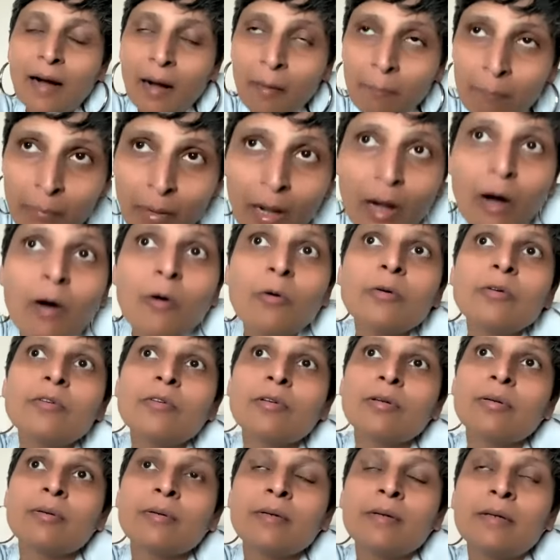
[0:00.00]

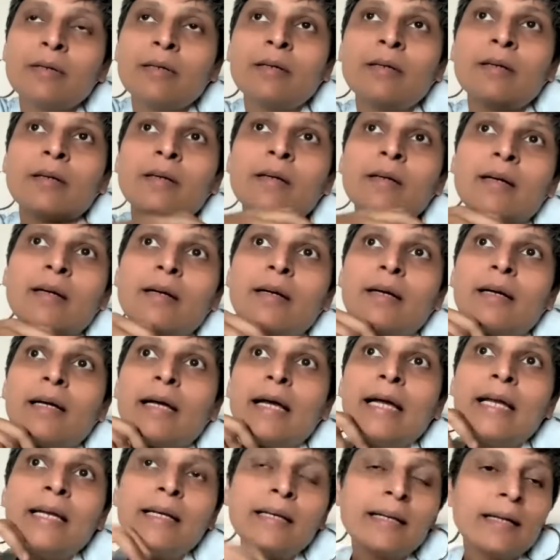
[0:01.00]
about
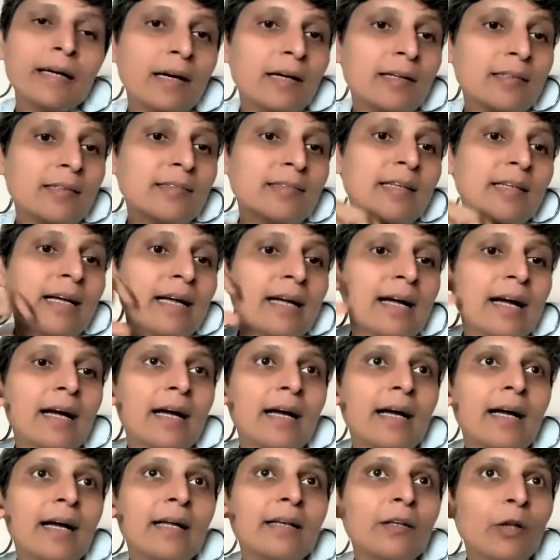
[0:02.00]
India's
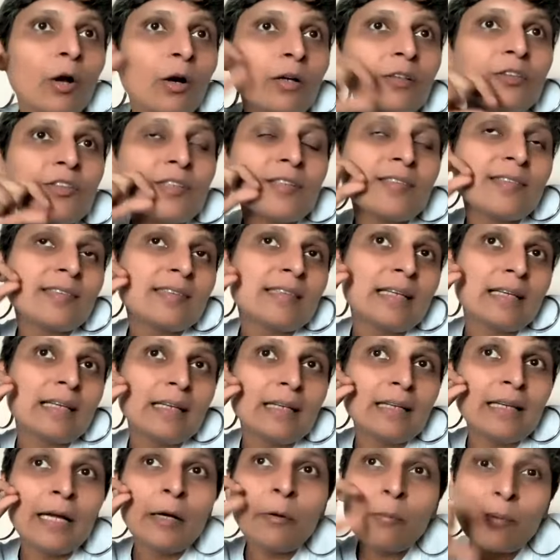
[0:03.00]
not just
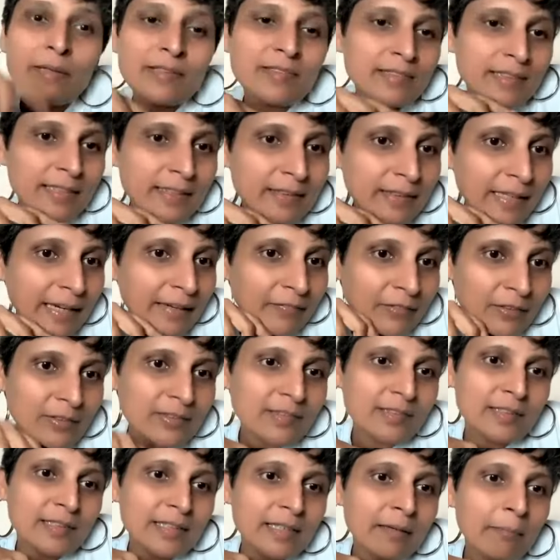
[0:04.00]
linguistic
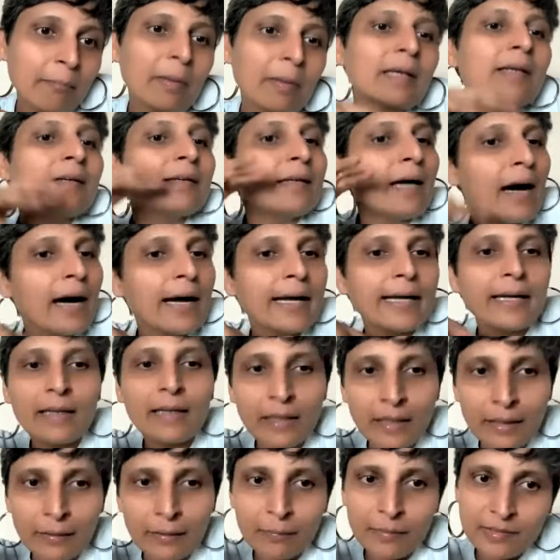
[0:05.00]
diversity, but
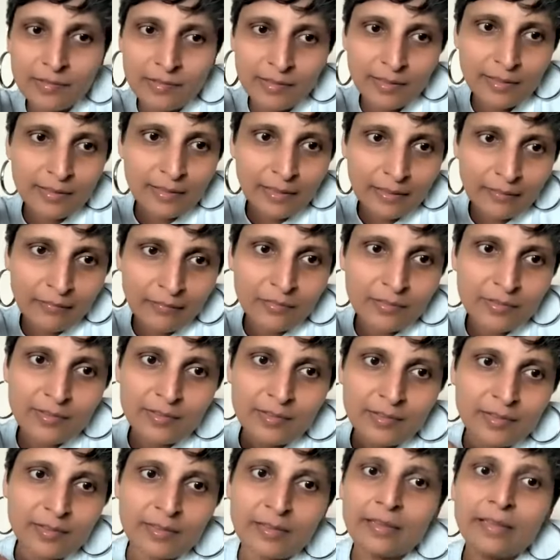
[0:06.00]
dying linguistic
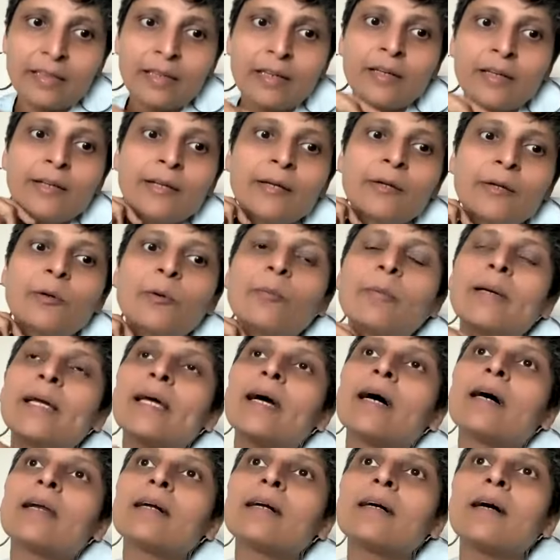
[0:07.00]
diversity. You know,
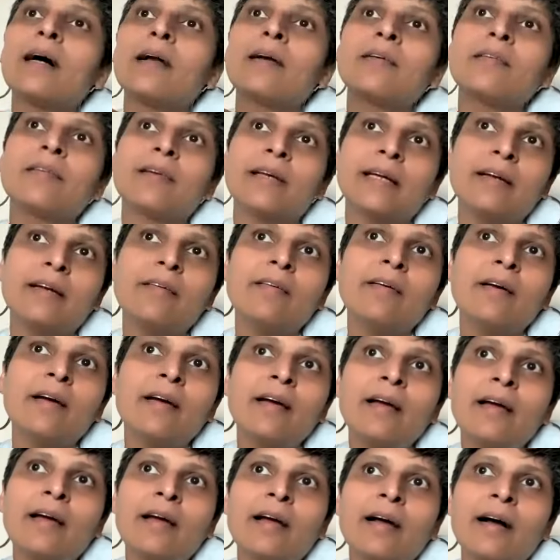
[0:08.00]
we are a country
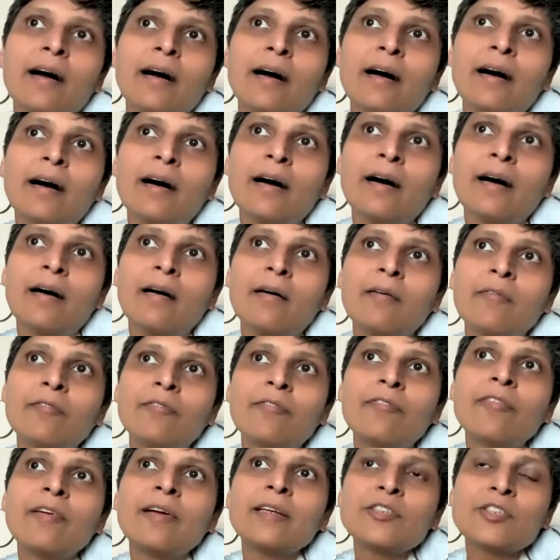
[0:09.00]
uh,
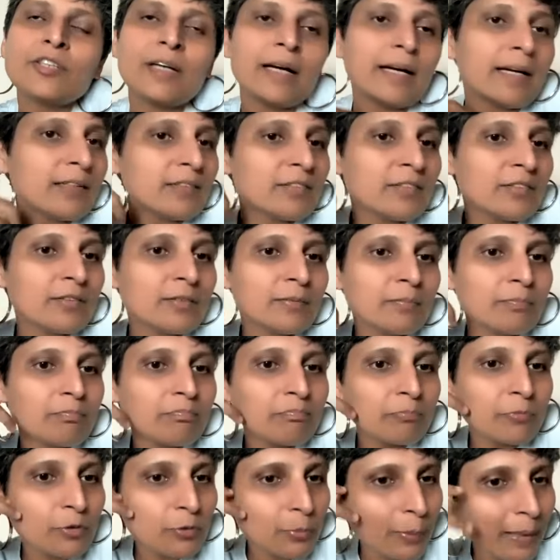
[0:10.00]
which has
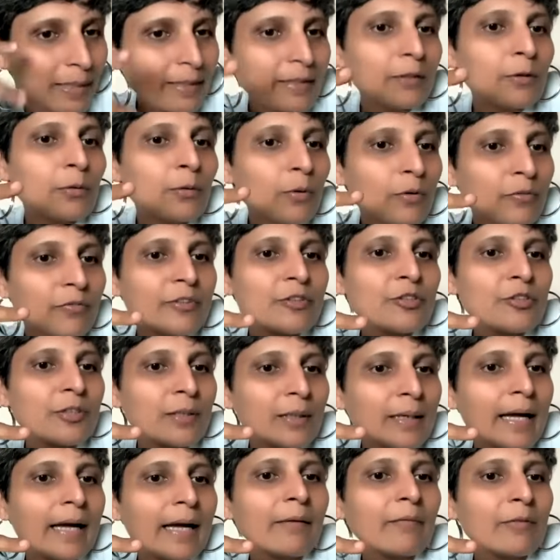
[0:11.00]
22
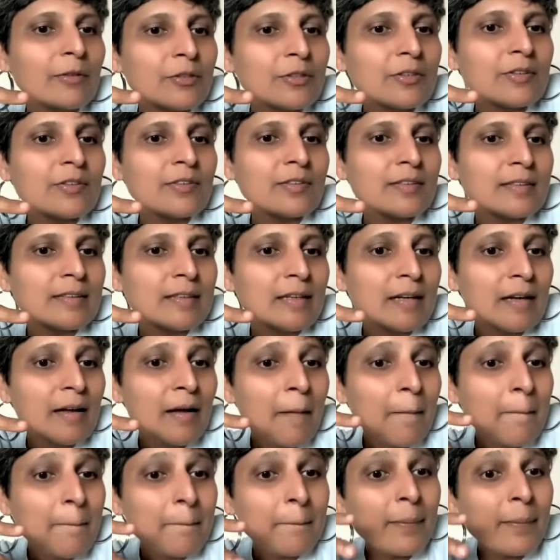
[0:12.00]
official languages,
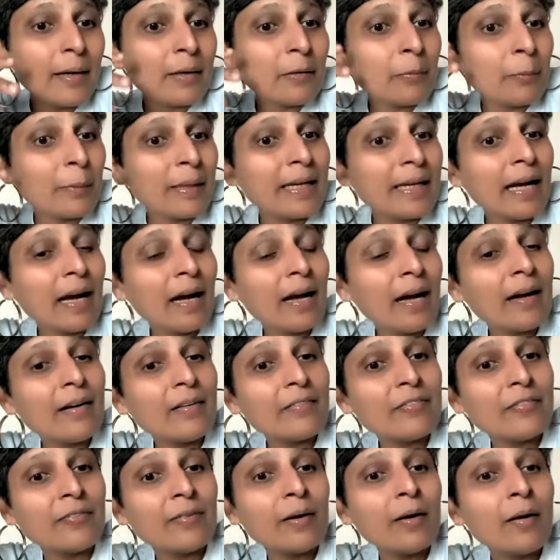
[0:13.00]
but we
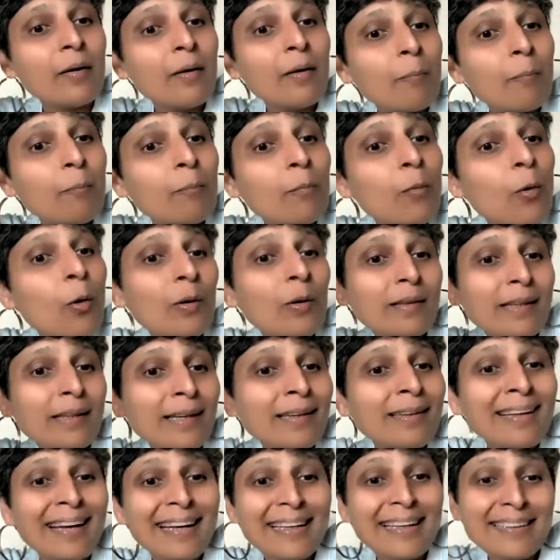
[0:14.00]
have more
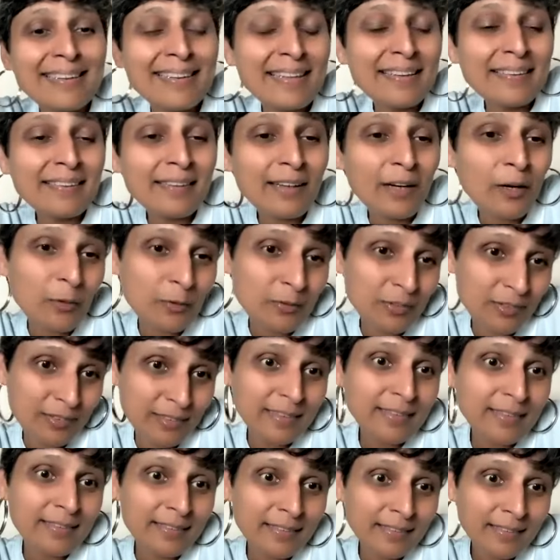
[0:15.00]
than
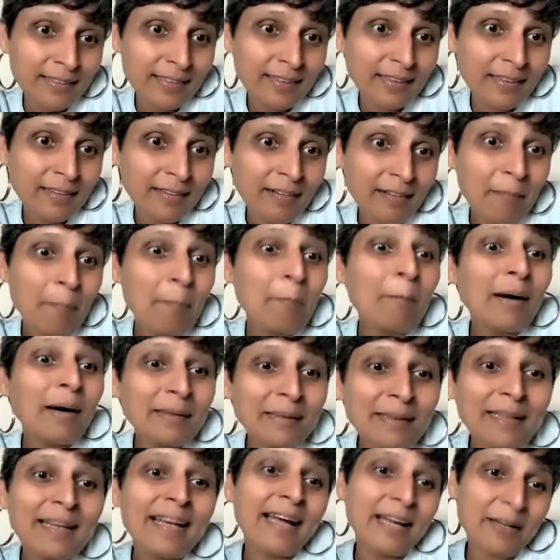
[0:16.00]
19,000
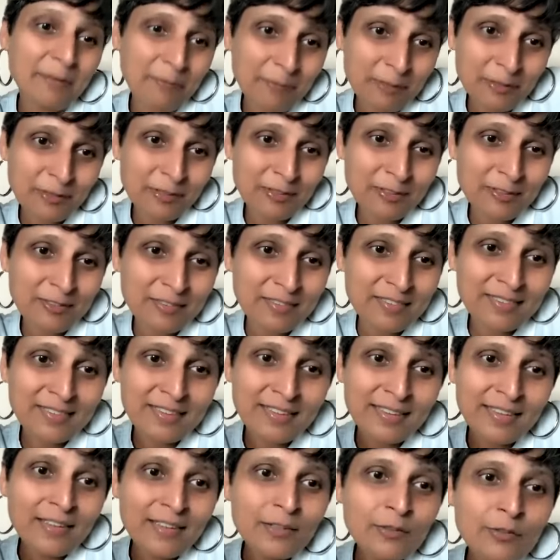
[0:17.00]
mother languages.
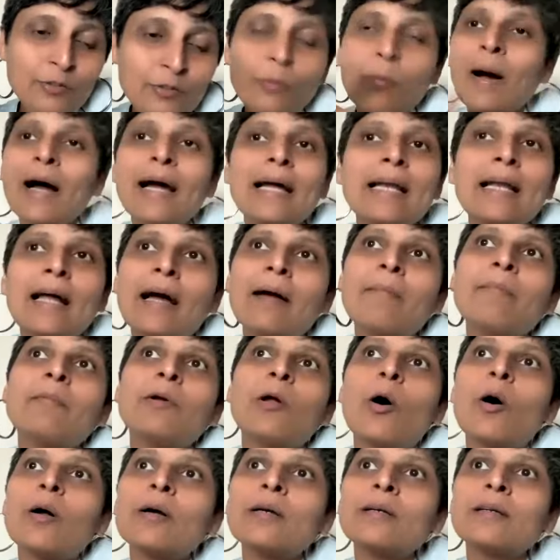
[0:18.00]
So while
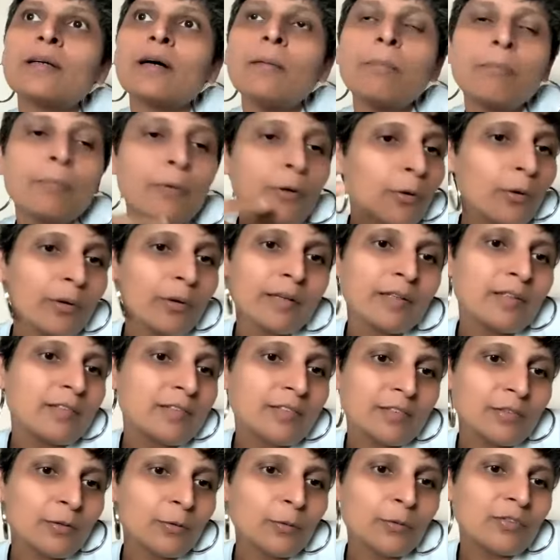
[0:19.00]
I'm not a
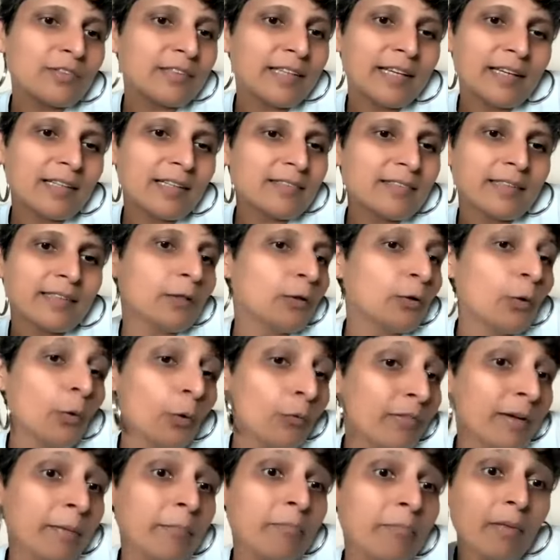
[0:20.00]
purist who says that
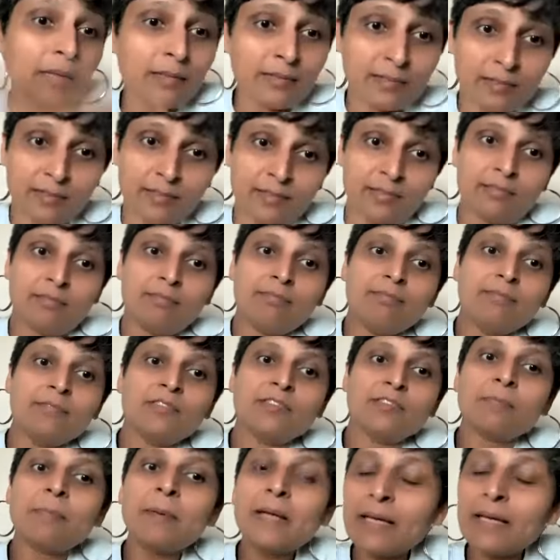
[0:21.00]
no, we must
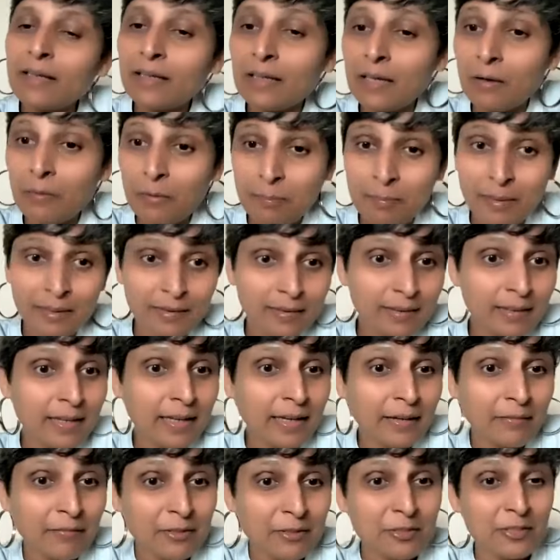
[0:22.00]
speak in our mother
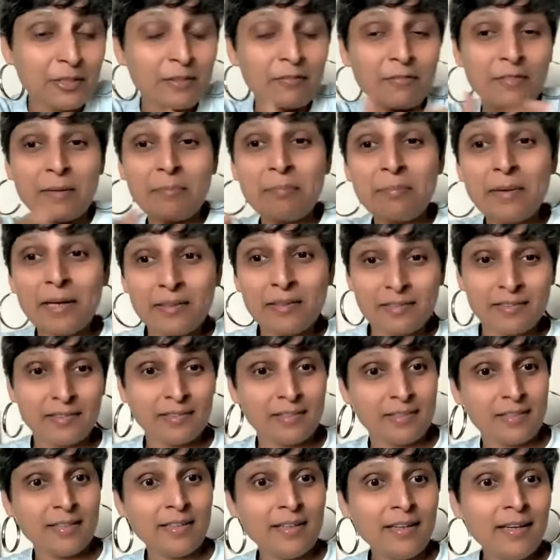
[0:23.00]
language and we
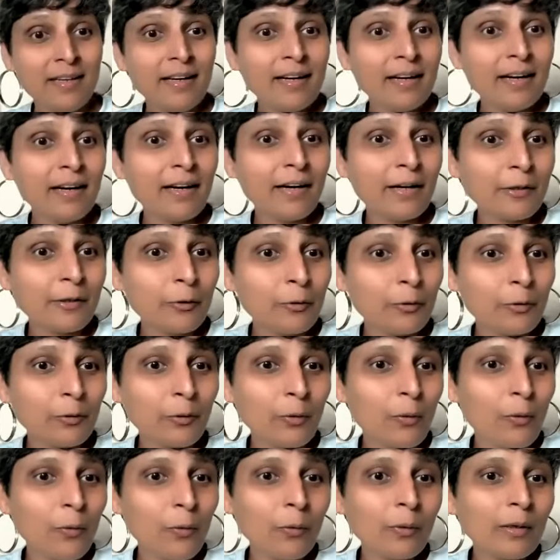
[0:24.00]
must uh, you
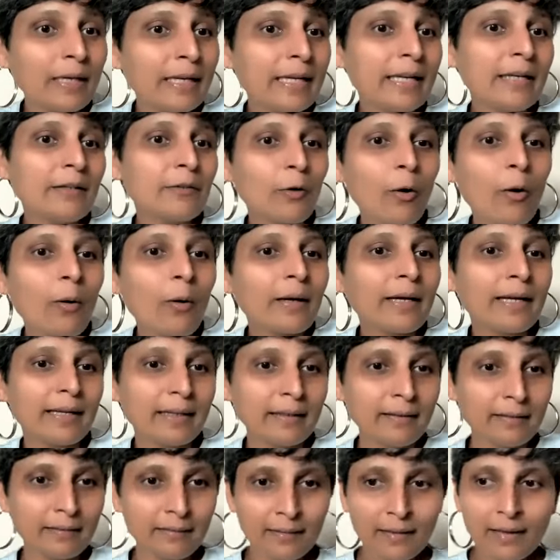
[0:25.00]
know, only talk
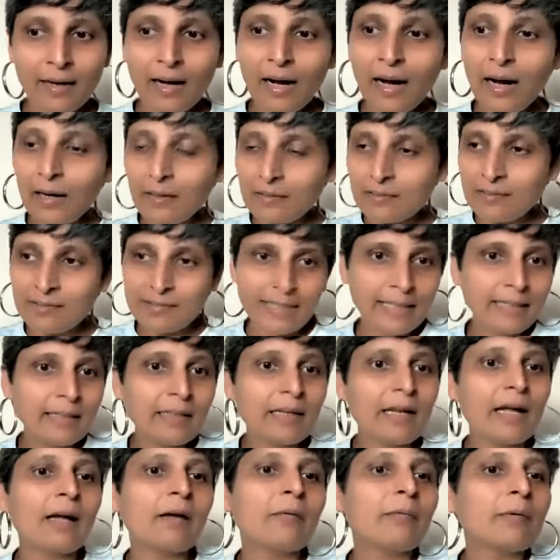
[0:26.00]
in our
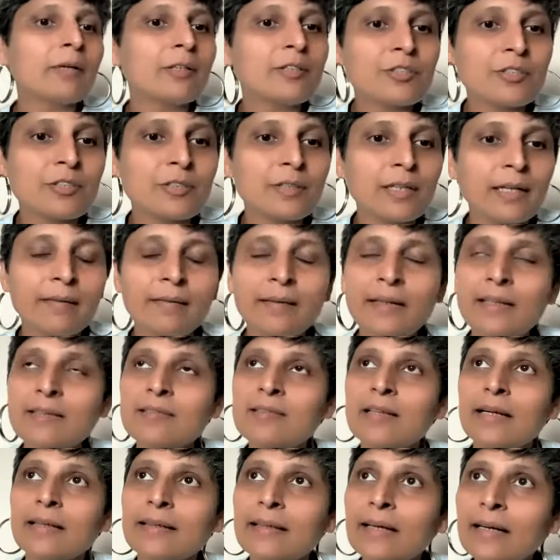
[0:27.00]
state language and
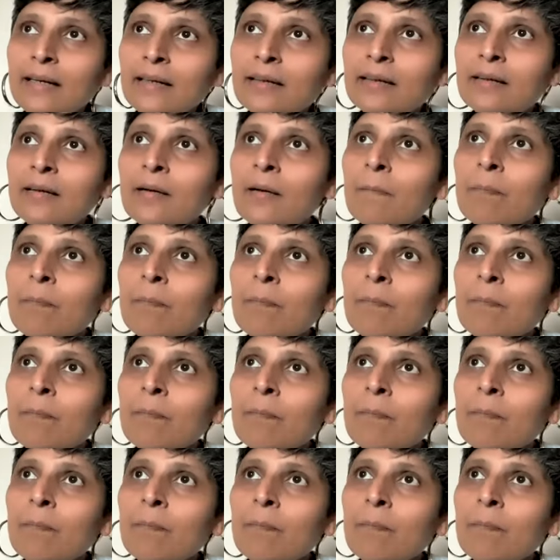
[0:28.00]
things like that.